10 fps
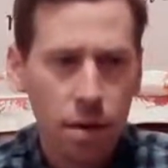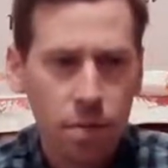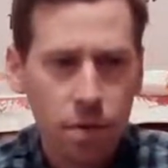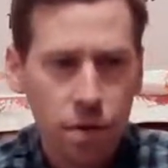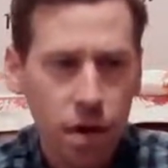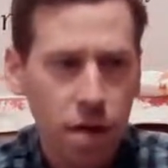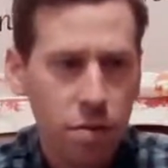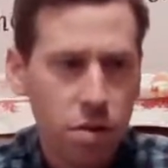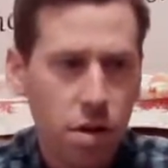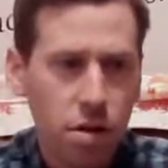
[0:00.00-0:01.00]
Green, it was
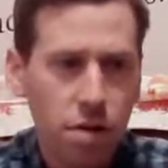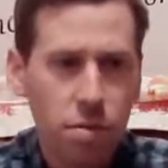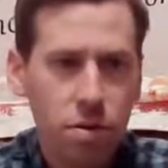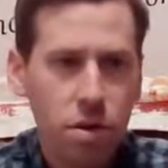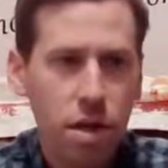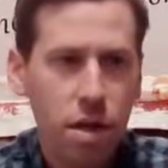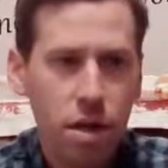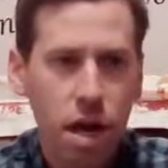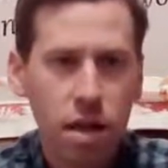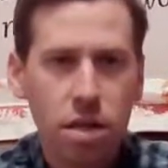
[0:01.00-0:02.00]
called emerald. A
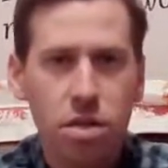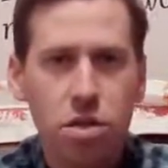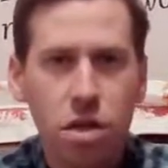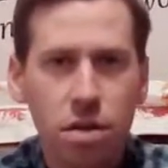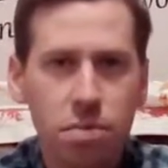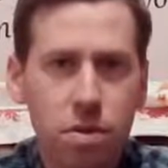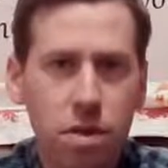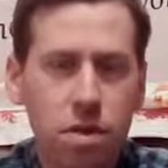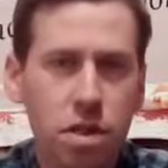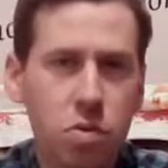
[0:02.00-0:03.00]
lot of these gems
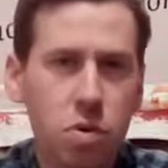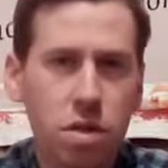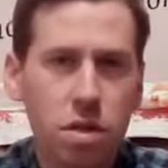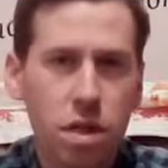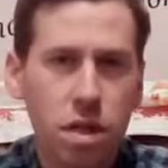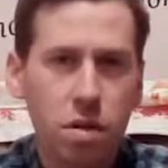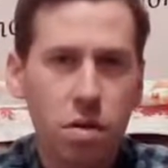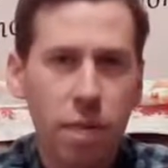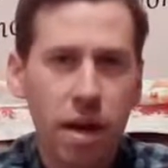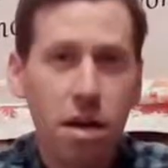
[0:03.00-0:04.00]
just were denoted
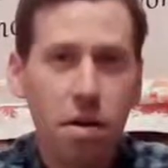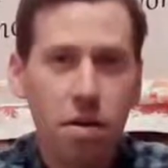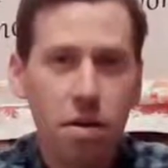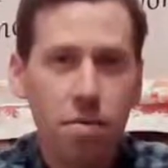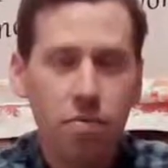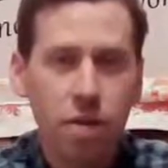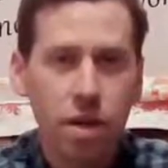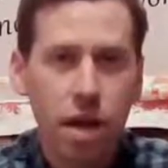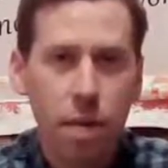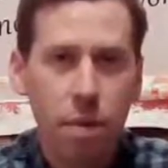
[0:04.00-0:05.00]
by color,
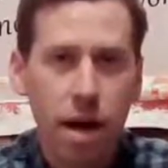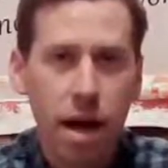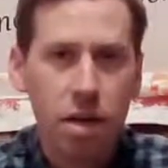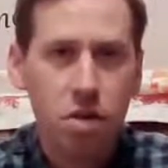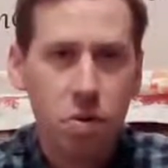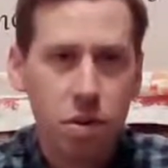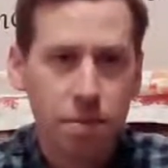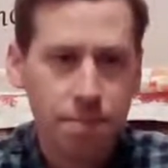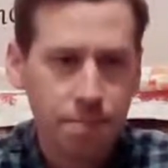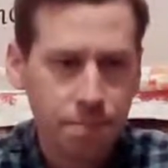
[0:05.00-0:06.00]
not by actual
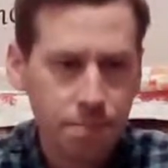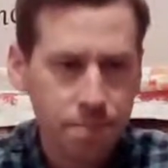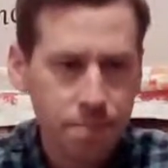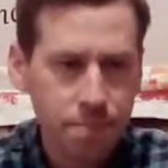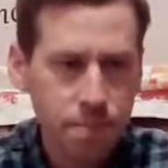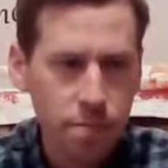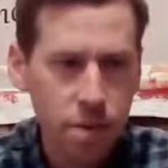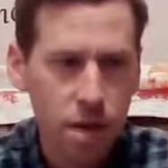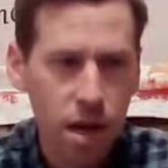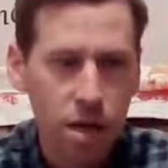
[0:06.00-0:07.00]

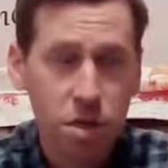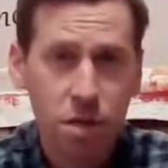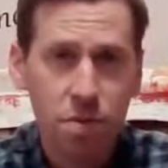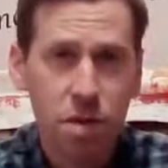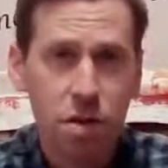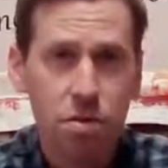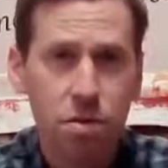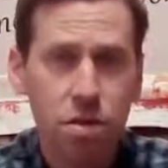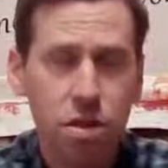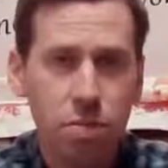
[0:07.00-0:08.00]

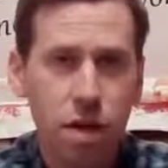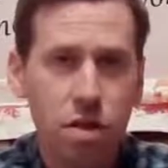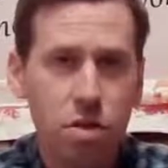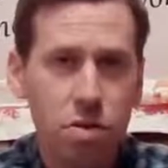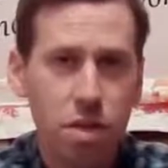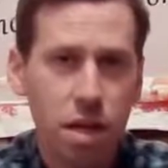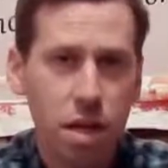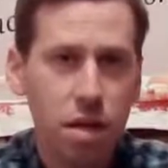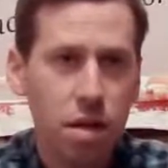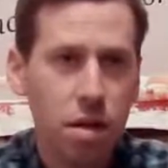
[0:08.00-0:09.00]
gemological study
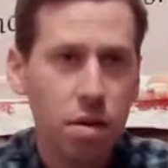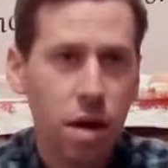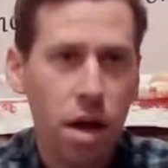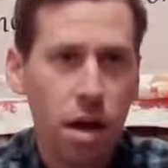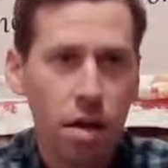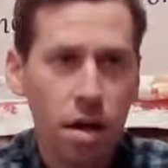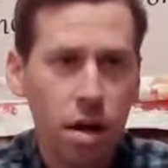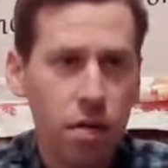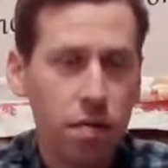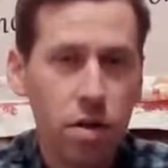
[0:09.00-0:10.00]

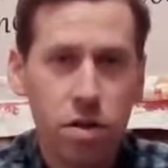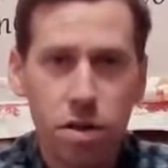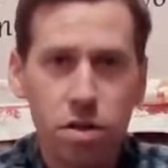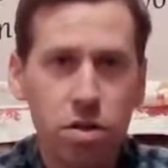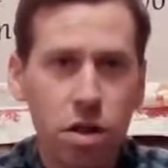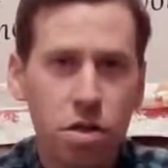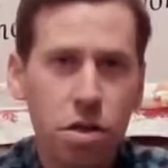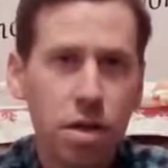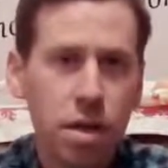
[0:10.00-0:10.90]
of crystalline structure.